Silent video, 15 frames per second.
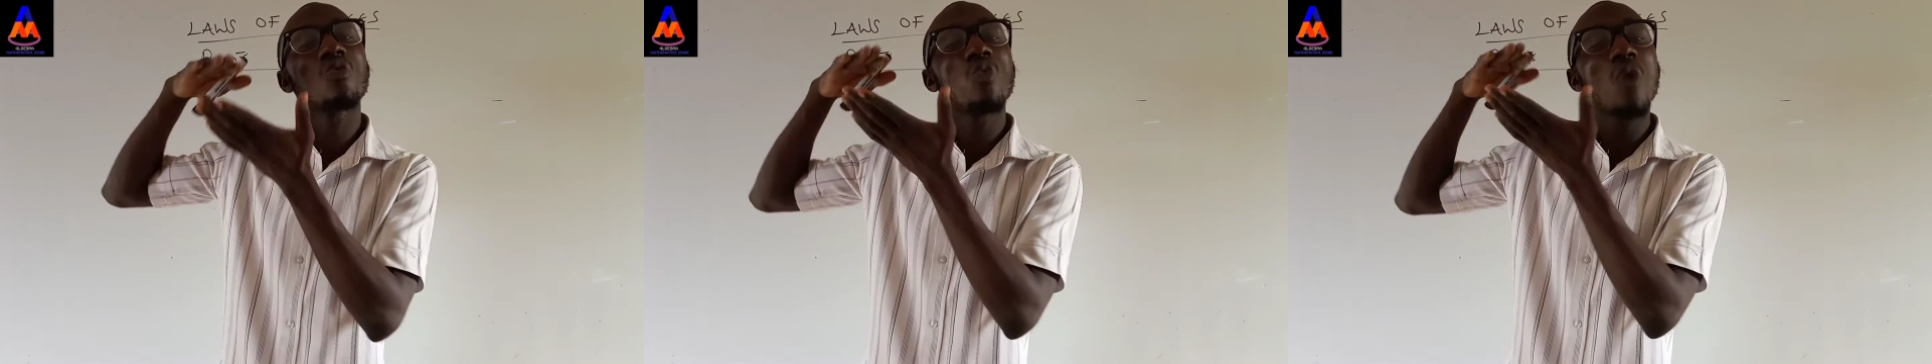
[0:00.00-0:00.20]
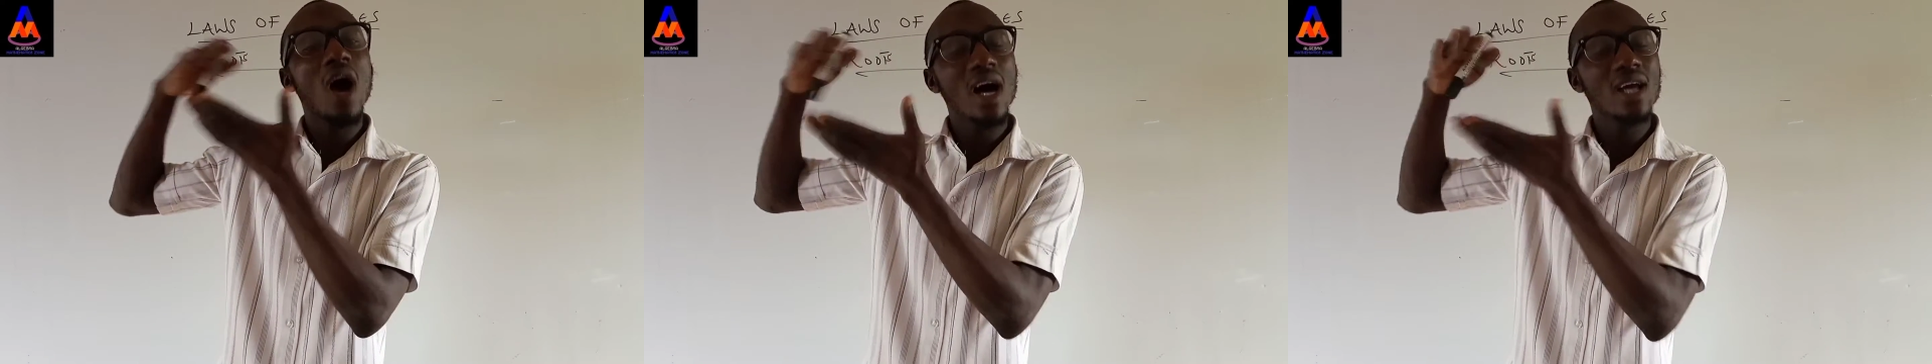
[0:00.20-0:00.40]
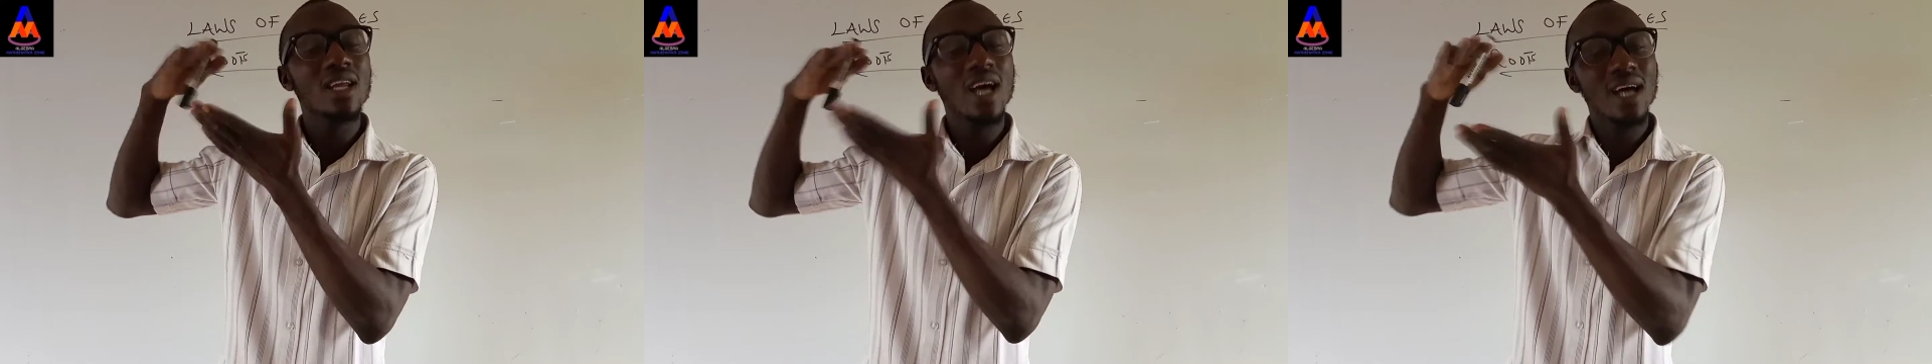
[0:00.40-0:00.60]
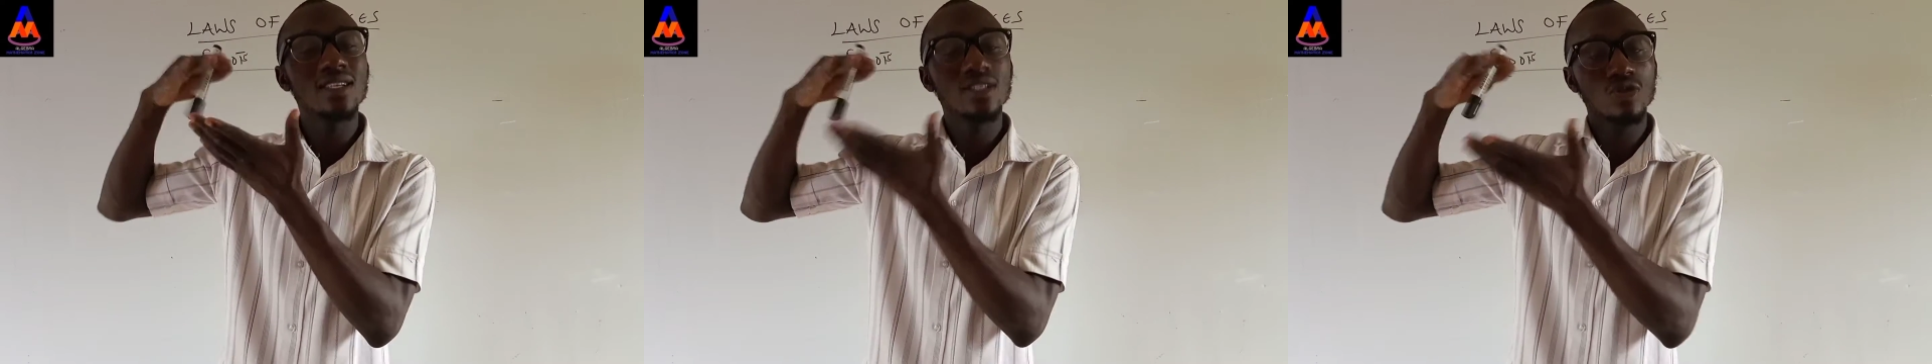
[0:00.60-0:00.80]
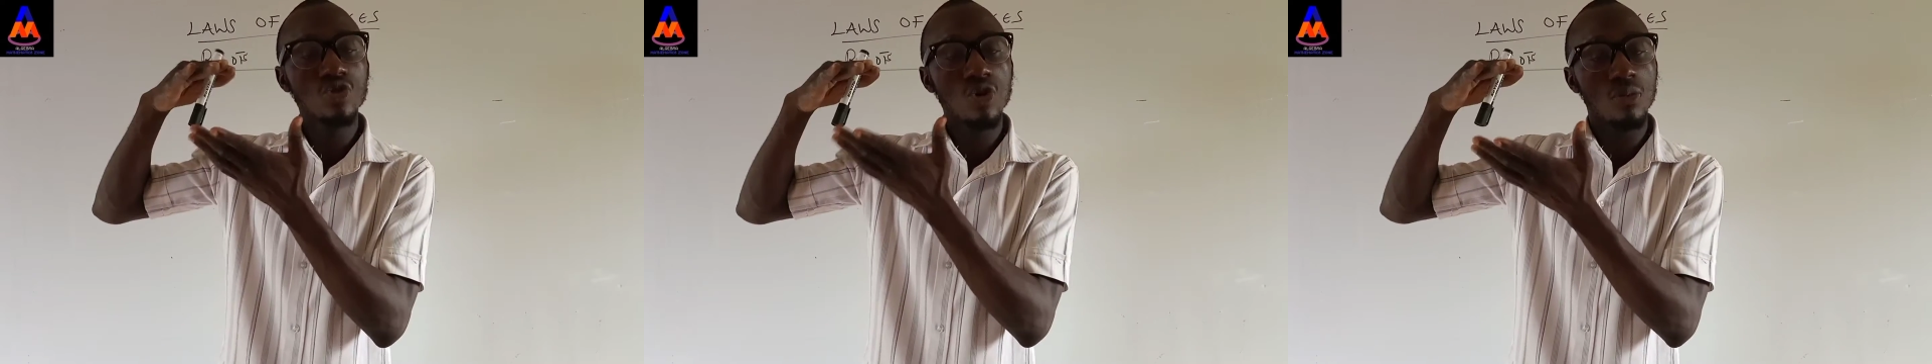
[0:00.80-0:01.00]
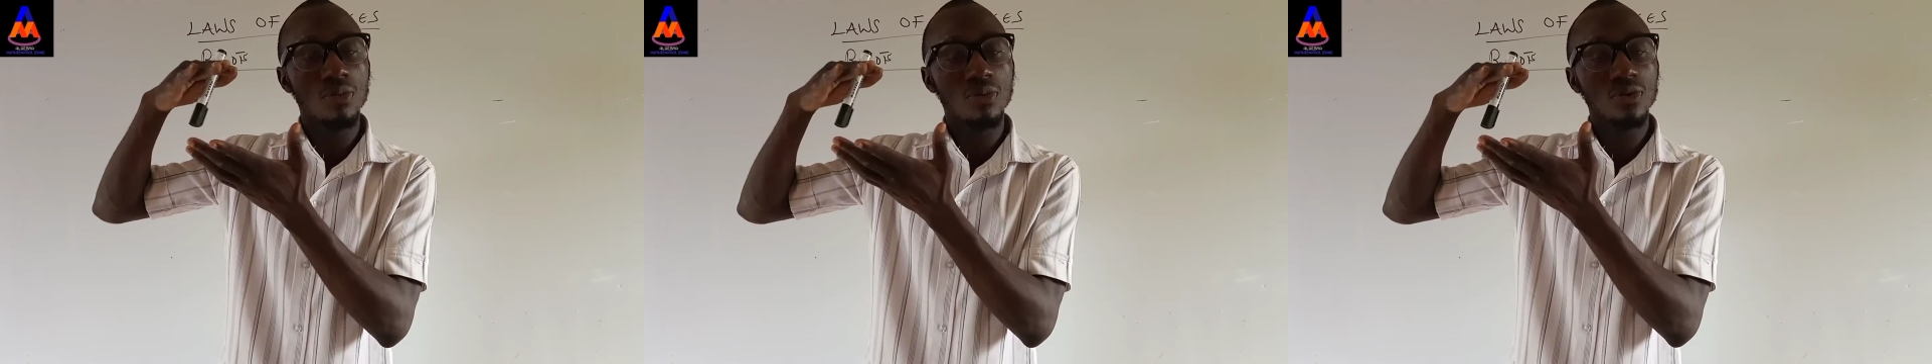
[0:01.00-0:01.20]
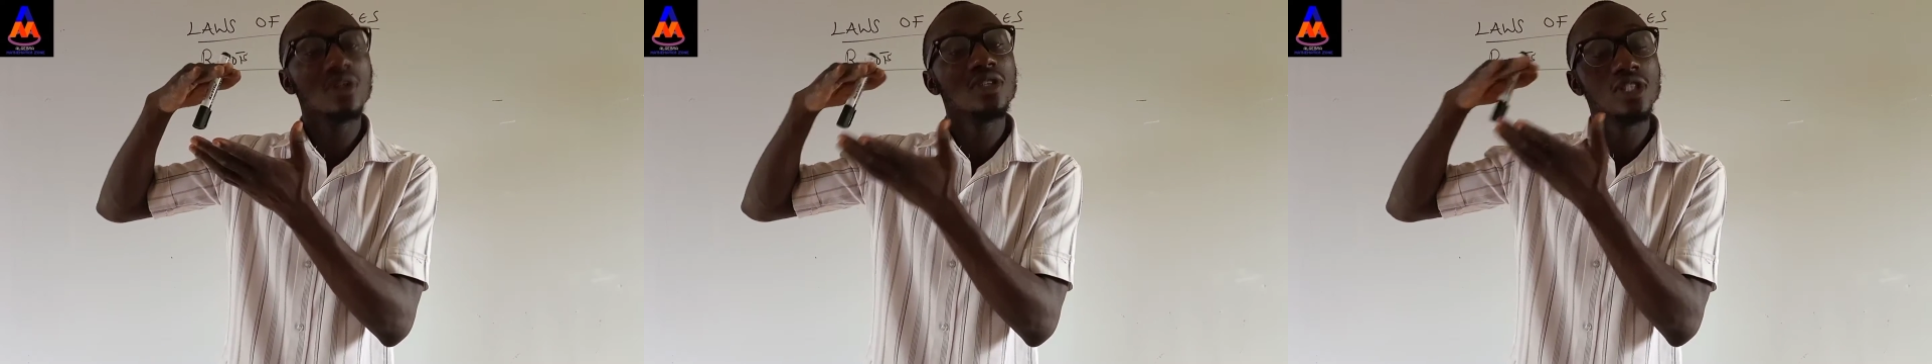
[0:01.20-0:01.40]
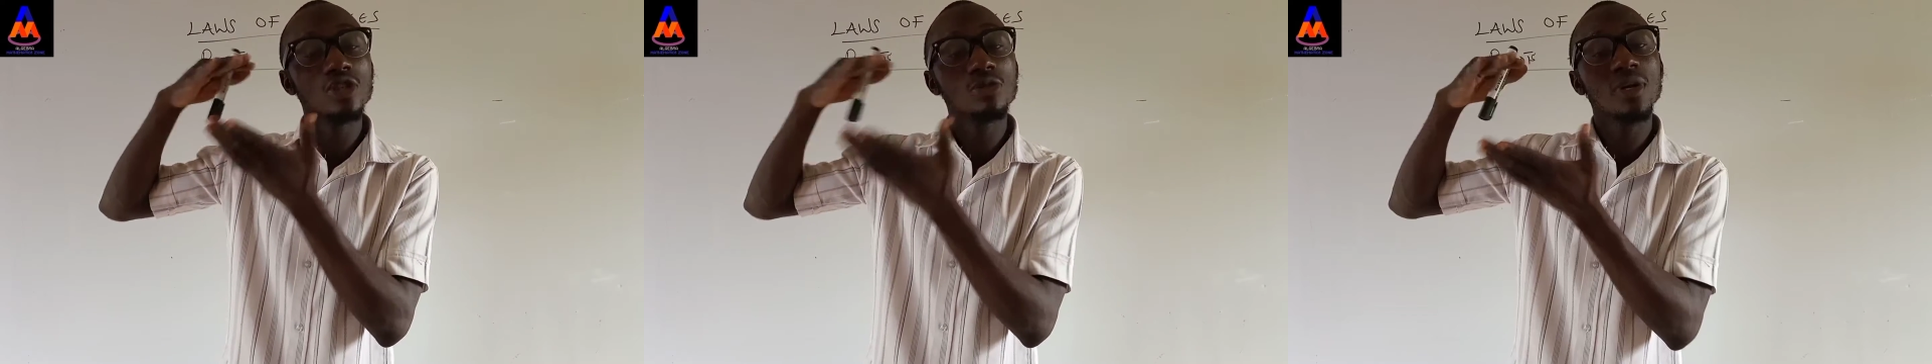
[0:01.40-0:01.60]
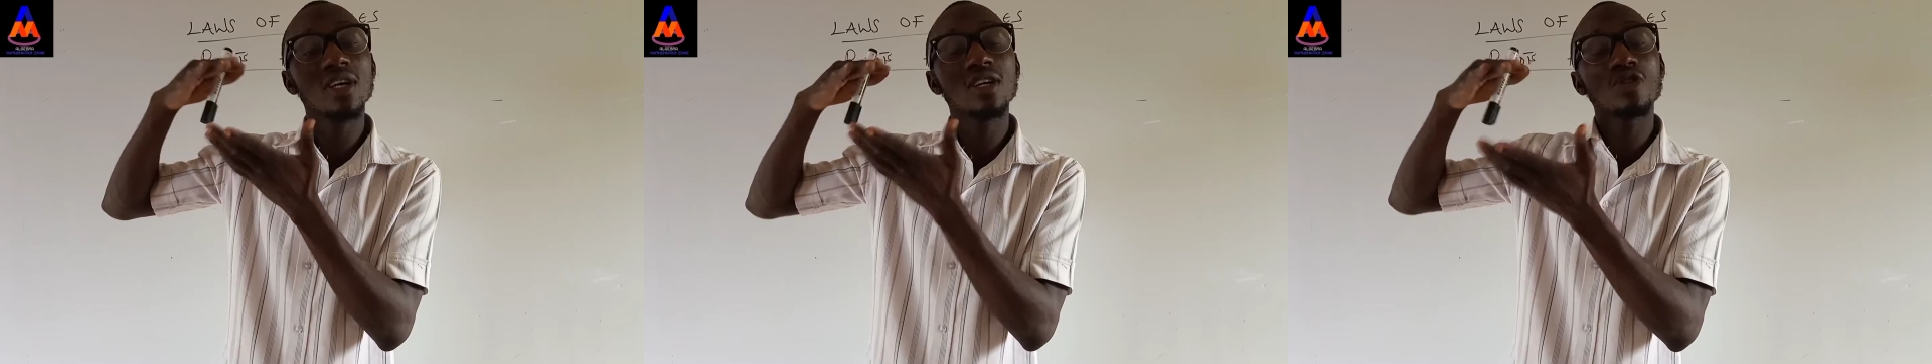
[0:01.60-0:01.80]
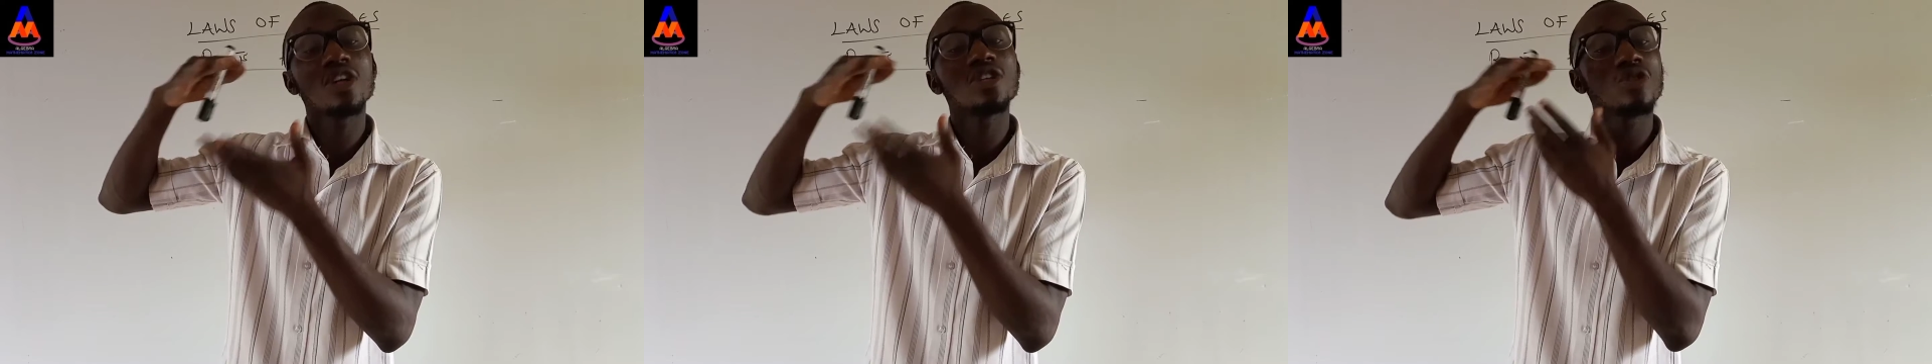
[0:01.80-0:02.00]
1 at the top. The
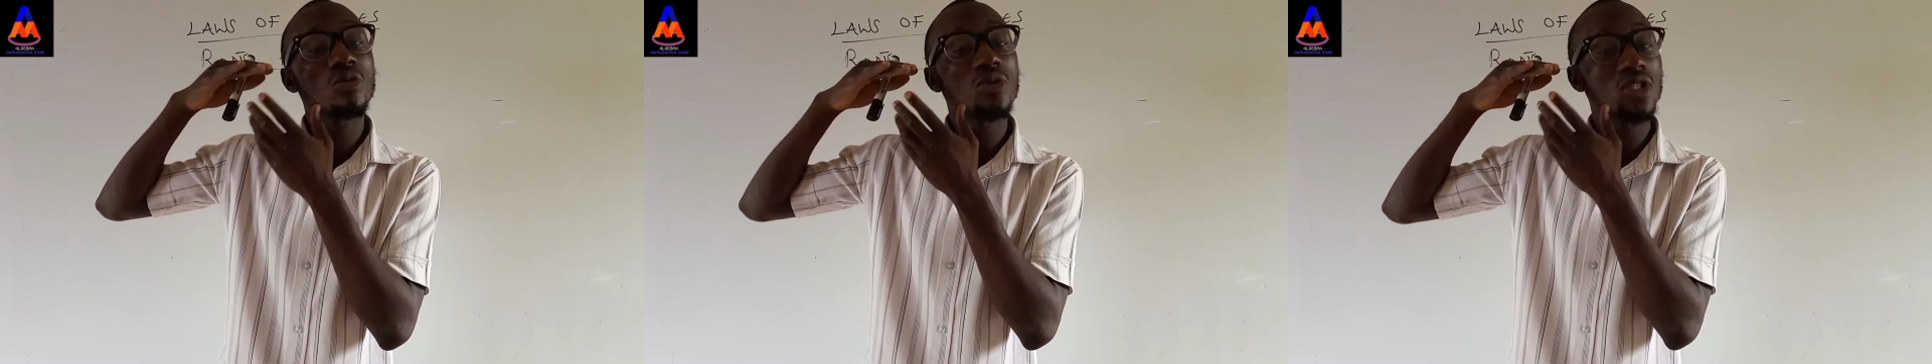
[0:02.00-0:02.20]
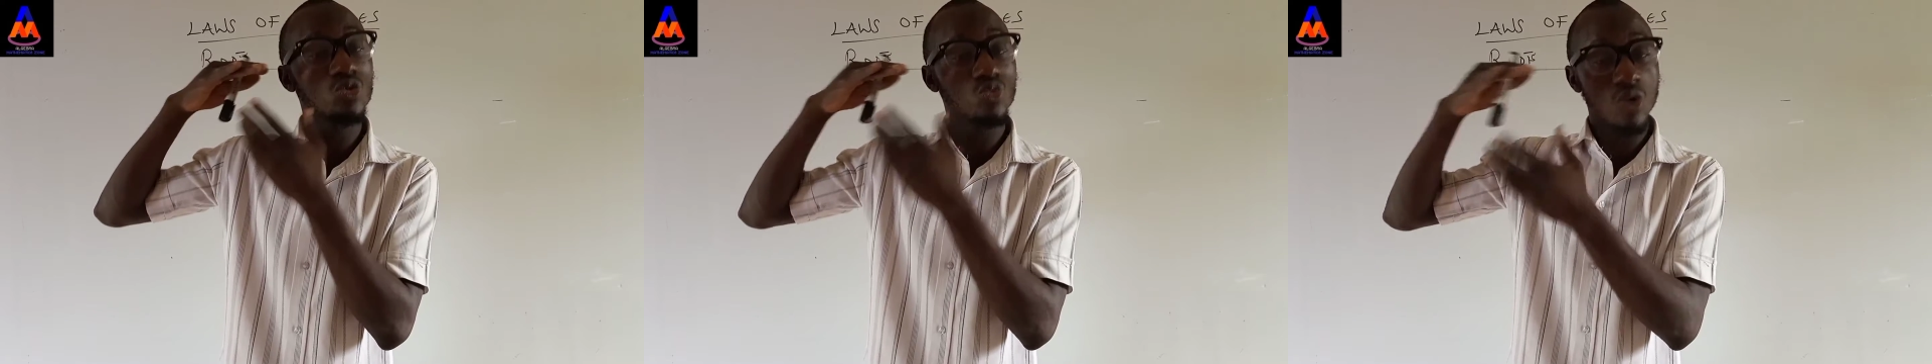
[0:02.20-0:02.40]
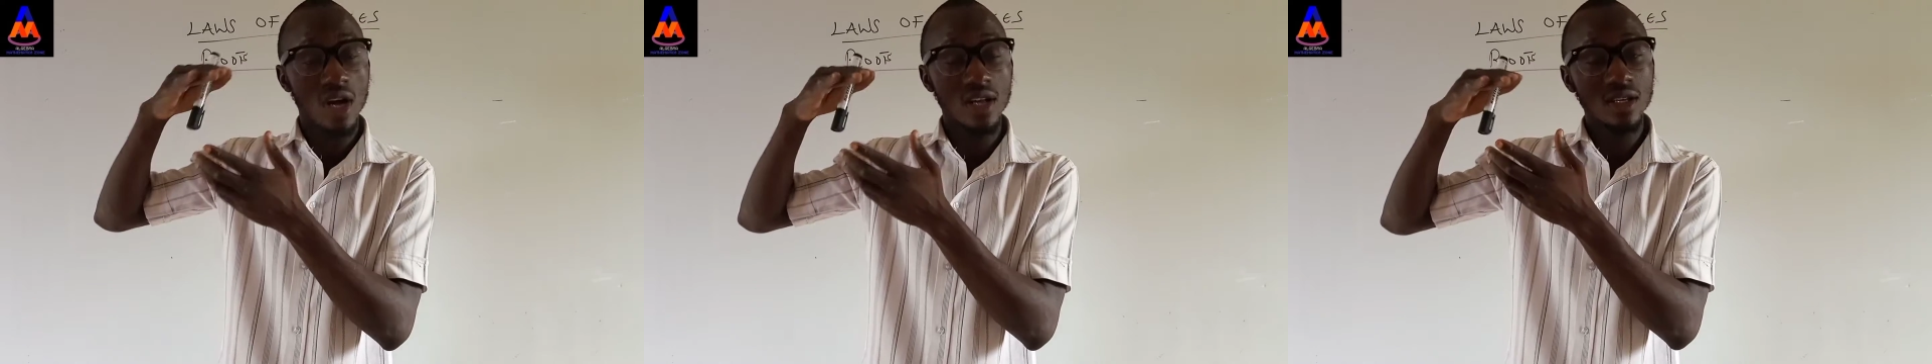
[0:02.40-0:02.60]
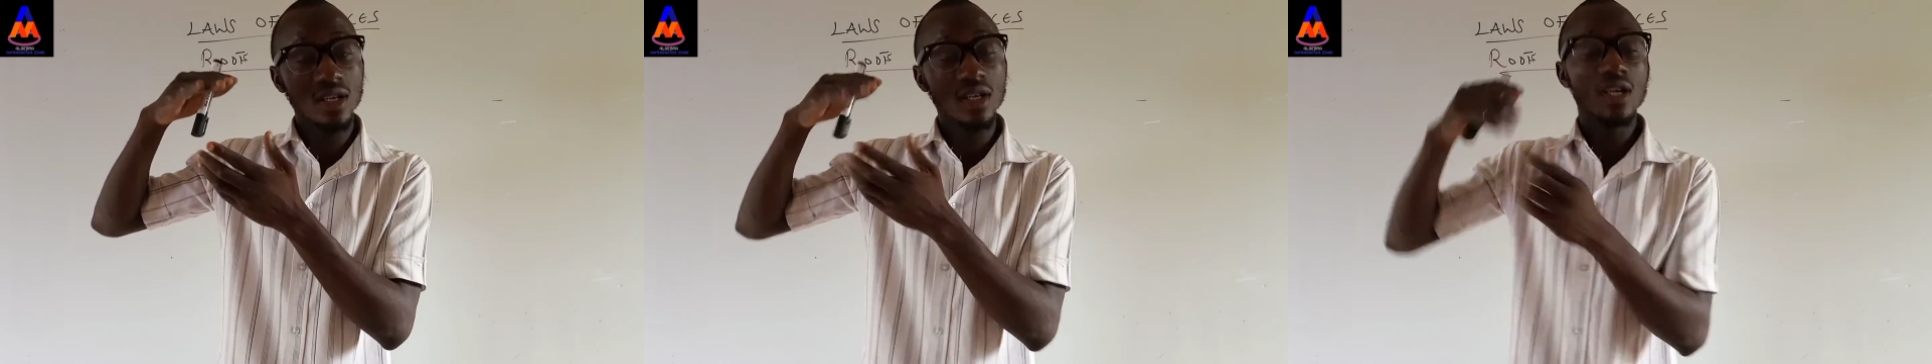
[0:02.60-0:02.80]
numerator is always 1.